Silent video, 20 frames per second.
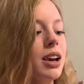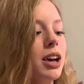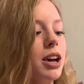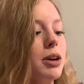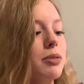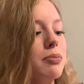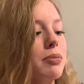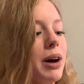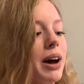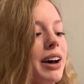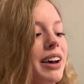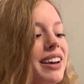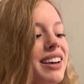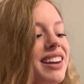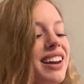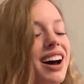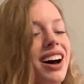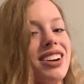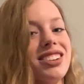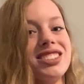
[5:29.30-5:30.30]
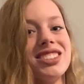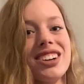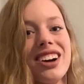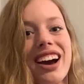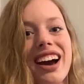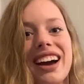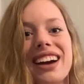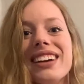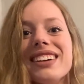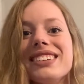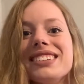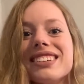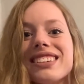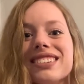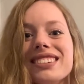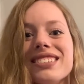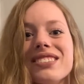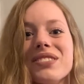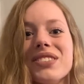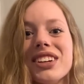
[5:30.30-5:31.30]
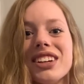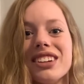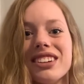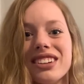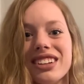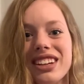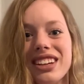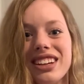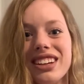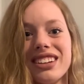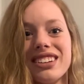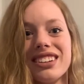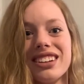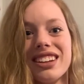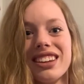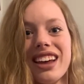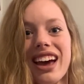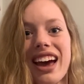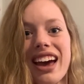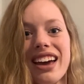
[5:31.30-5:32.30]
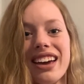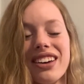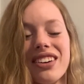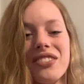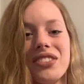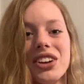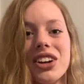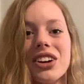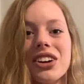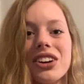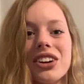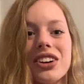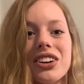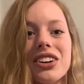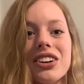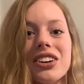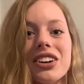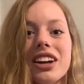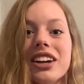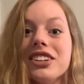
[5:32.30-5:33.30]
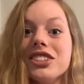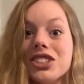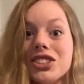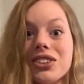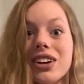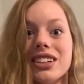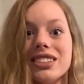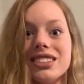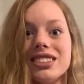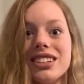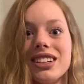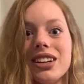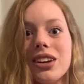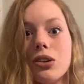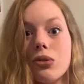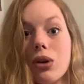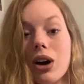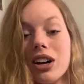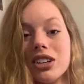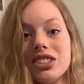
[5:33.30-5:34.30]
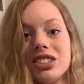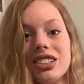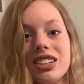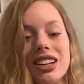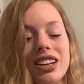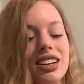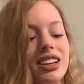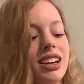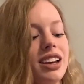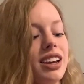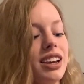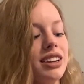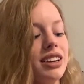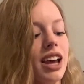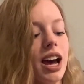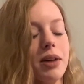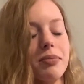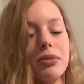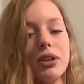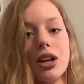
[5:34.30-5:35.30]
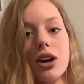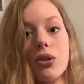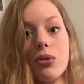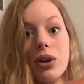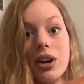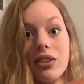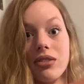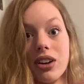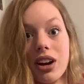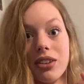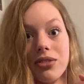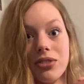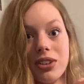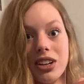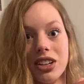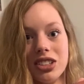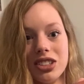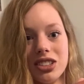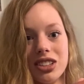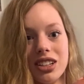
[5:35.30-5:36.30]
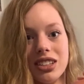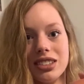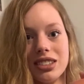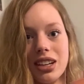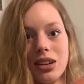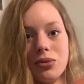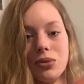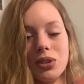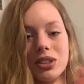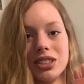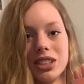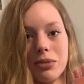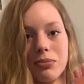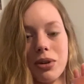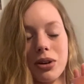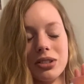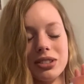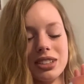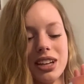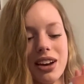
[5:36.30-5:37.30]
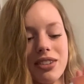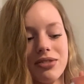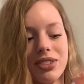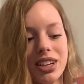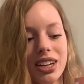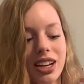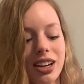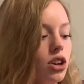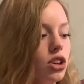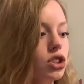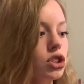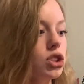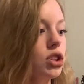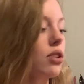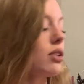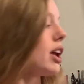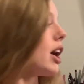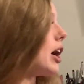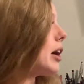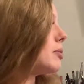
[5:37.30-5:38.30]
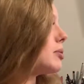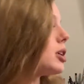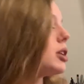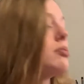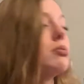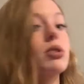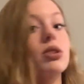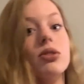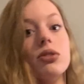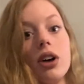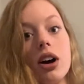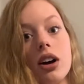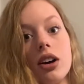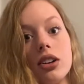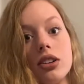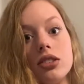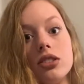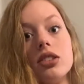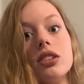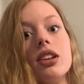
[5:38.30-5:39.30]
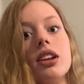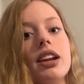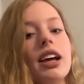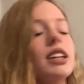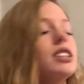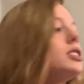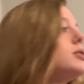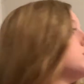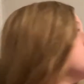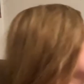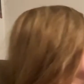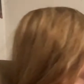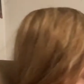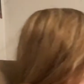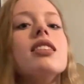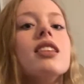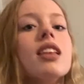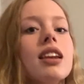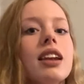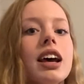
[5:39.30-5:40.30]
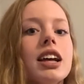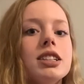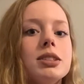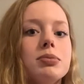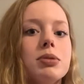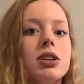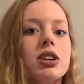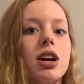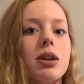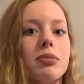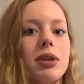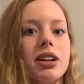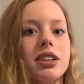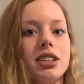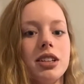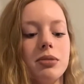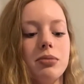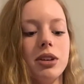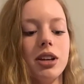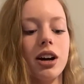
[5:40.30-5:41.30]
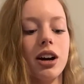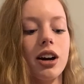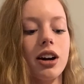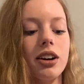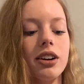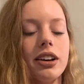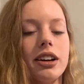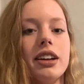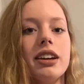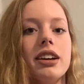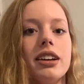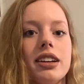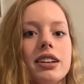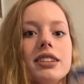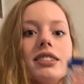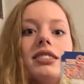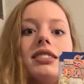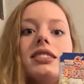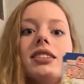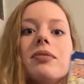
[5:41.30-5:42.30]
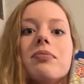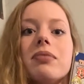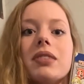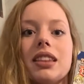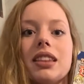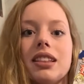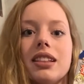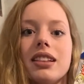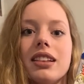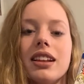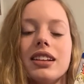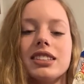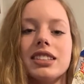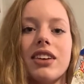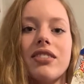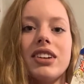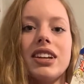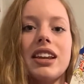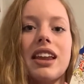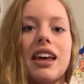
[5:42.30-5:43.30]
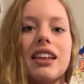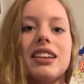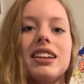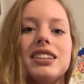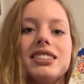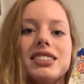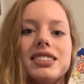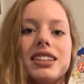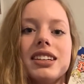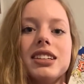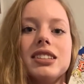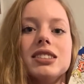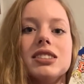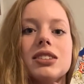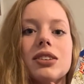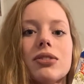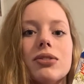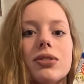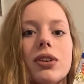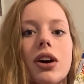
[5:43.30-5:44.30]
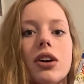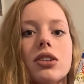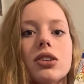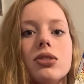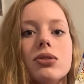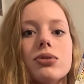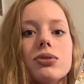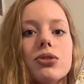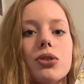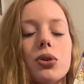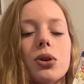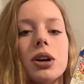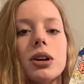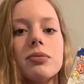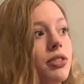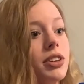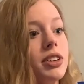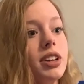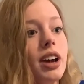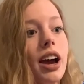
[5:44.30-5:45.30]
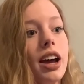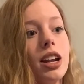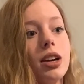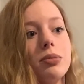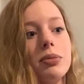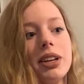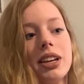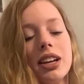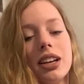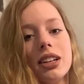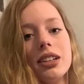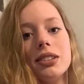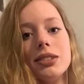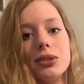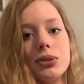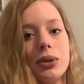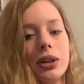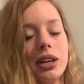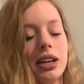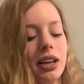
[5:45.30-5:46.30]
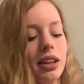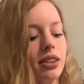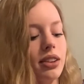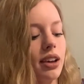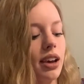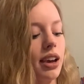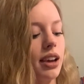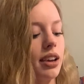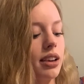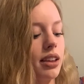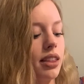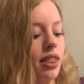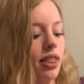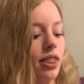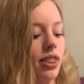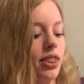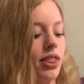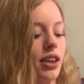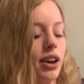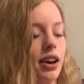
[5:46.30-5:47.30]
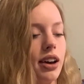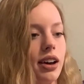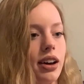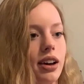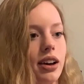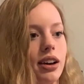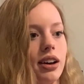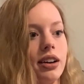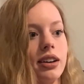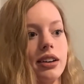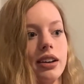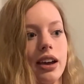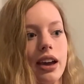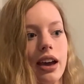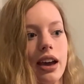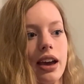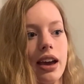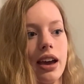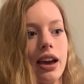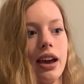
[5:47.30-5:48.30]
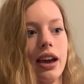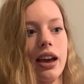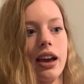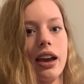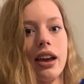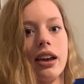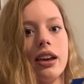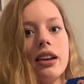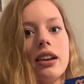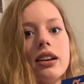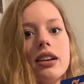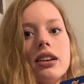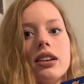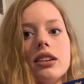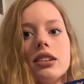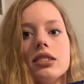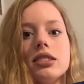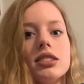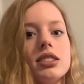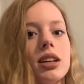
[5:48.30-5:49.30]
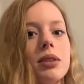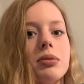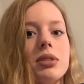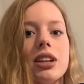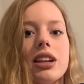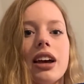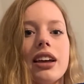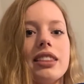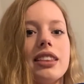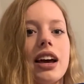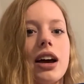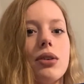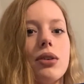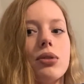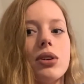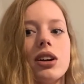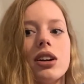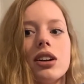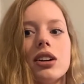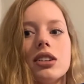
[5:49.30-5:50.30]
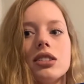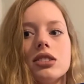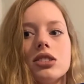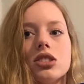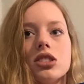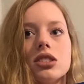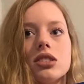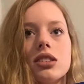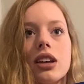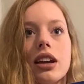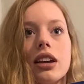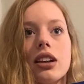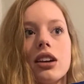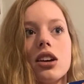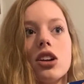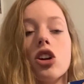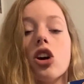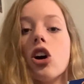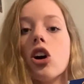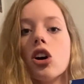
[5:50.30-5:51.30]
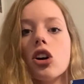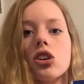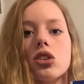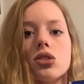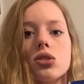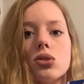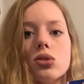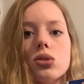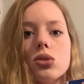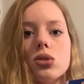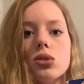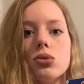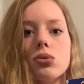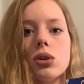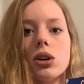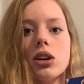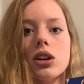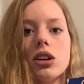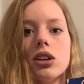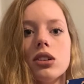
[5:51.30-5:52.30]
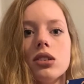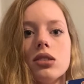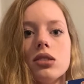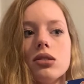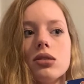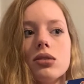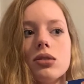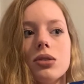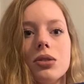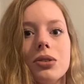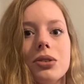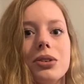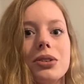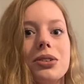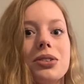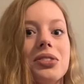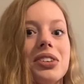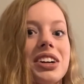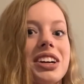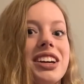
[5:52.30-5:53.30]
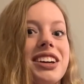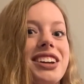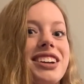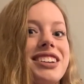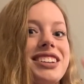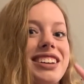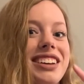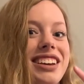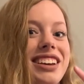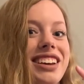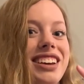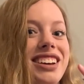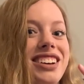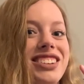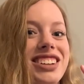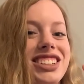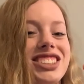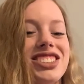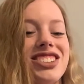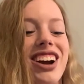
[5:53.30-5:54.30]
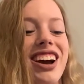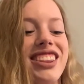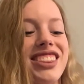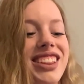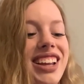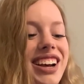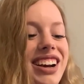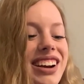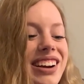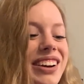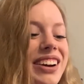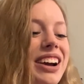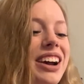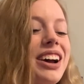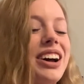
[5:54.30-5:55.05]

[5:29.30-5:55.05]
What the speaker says: but I'll try to put a link to that if you're interested in watching it down below whenever I finish this and once I post that video. So now I'm going to move on to the next book. The next book on my TBR is The 7 Deadly Sins, Volume 4. The title begins with like the, a, something like that, where it's just like an article word. Ooh, we're getting into English right there.